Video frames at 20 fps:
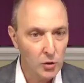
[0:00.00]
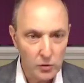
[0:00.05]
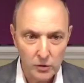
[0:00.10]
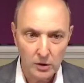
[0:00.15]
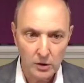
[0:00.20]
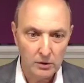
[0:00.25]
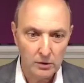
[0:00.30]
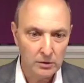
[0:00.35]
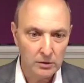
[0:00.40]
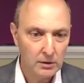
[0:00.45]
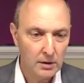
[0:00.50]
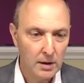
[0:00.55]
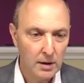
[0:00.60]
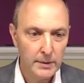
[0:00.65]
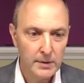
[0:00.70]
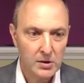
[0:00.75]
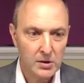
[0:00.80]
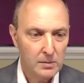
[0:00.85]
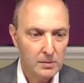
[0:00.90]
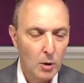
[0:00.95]
guru. I
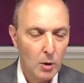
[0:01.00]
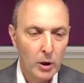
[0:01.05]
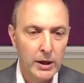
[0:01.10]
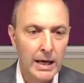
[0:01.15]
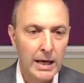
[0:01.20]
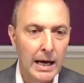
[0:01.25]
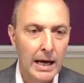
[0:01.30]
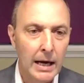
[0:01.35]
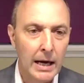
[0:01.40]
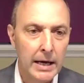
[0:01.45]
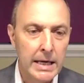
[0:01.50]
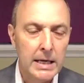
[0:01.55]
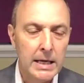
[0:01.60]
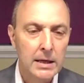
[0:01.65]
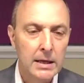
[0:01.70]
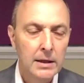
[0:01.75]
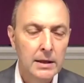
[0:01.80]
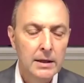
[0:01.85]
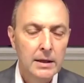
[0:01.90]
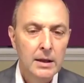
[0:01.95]
mean, smart guy.
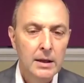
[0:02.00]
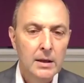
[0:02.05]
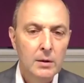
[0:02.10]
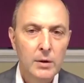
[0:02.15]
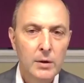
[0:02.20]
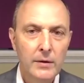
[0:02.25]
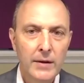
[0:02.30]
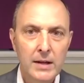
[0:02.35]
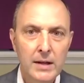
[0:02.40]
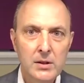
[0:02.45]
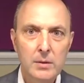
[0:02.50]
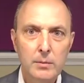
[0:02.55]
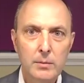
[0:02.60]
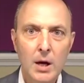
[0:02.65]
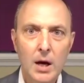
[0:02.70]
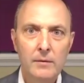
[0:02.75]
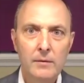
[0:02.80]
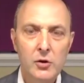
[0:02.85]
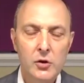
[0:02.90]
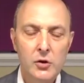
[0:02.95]
We've had some
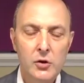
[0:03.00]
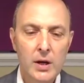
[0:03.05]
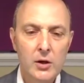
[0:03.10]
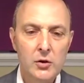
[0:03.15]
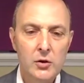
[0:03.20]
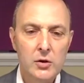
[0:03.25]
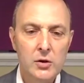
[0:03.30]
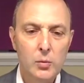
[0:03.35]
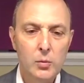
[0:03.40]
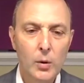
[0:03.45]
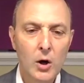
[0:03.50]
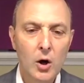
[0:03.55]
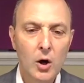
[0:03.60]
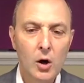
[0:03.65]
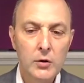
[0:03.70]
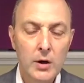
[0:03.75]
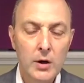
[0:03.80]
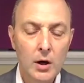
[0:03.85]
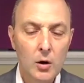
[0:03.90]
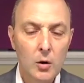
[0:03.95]
conversations. We
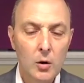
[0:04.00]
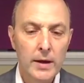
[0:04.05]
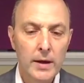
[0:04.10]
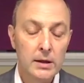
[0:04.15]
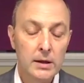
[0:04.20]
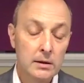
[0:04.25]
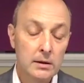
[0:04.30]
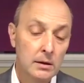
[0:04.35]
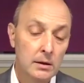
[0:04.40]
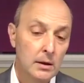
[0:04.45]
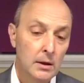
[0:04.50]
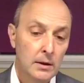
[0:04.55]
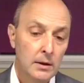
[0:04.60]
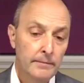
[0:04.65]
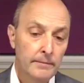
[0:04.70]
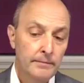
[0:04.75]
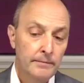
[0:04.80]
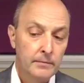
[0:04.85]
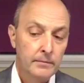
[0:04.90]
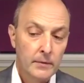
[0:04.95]
all know that
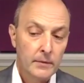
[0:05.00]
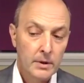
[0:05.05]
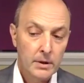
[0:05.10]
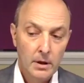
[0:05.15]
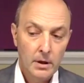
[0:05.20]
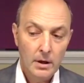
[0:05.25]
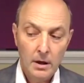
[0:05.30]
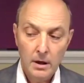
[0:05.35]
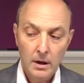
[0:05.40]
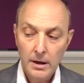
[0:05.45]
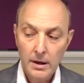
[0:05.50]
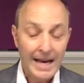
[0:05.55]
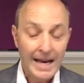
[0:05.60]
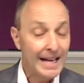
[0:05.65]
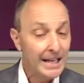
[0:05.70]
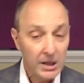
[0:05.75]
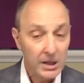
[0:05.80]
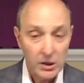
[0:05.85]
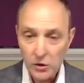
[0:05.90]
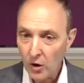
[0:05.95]

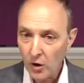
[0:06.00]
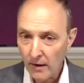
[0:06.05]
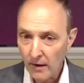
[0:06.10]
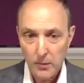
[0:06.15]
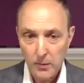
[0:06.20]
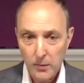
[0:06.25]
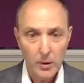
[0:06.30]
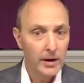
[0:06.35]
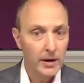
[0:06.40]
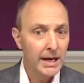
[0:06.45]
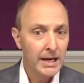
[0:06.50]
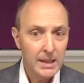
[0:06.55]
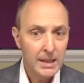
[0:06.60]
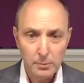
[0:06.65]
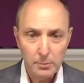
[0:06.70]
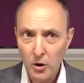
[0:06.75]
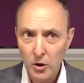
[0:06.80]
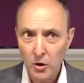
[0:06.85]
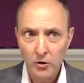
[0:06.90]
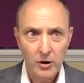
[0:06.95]
any software, any
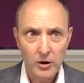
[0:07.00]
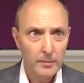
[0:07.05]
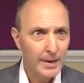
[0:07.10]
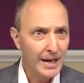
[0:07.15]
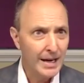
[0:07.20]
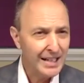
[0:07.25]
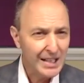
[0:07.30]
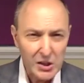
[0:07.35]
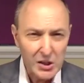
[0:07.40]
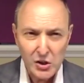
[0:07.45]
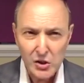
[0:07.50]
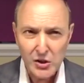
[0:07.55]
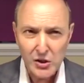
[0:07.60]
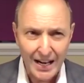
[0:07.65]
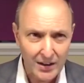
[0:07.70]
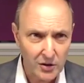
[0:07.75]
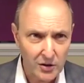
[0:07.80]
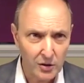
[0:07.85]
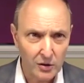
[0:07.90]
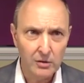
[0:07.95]
program, any
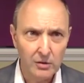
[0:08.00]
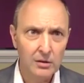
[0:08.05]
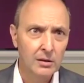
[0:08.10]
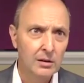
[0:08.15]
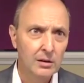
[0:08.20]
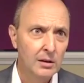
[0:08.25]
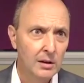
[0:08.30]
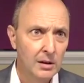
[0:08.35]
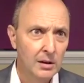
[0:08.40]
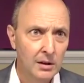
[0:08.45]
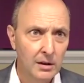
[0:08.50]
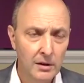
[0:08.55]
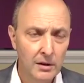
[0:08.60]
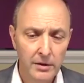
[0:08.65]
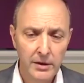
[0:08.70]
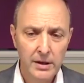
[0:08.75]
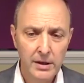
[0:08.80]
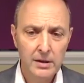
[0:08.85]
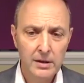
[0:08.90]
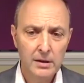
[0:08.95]
sector,
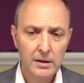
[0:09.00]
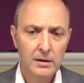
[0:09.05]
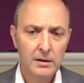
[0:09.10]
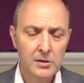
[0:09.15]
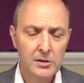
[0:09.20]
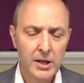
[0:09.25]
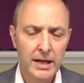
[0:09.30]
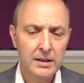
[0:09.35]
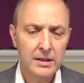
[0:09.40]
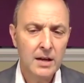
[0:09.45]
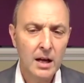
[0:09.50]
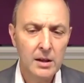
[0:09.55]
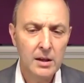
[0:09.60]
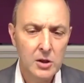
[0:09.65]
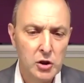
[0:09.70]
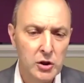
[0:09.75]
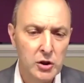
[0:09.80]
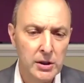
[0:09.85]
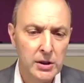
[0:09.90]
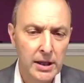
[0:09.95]
the
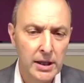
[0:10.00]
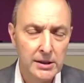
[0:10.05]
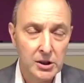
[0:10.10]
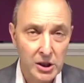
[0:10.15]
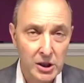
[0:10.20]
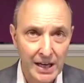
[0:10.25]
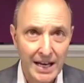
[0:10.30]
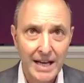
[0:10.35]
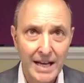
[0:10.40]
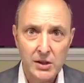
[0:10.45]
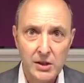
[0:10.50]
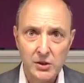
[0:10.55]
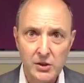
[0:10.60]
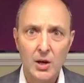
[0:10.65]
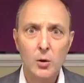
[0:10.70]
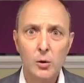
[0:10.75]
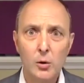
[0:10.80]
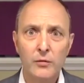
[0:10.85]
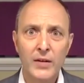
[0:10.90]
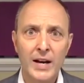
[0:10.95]
technology today is
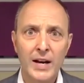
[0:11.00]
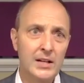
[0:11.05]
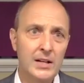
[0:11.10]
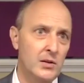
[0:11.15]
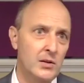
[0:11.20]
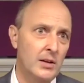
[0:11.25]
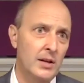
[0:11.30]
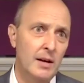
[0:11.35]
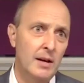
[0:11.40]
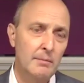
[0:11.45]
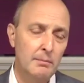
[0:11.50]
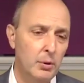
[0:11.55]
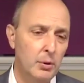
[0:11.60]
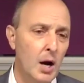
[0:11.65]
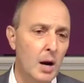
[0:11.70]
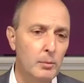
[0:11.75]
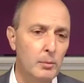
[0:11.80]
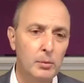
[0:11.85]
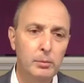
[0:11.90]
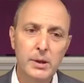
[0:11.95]
so advanced that
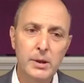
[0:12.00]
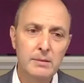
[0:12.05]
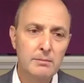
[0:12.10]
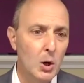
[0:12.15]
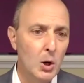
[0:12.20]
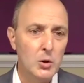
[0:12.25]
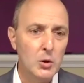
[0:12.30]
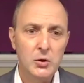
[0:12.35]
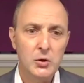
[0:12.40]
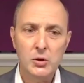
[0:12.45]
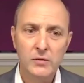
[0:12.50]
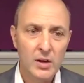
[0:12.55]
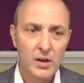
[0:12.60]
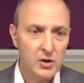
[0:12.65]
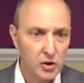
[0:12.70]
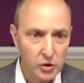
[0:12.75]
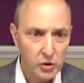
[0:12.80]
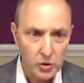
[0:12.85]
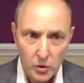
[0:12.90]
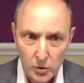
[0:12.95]
probably most of us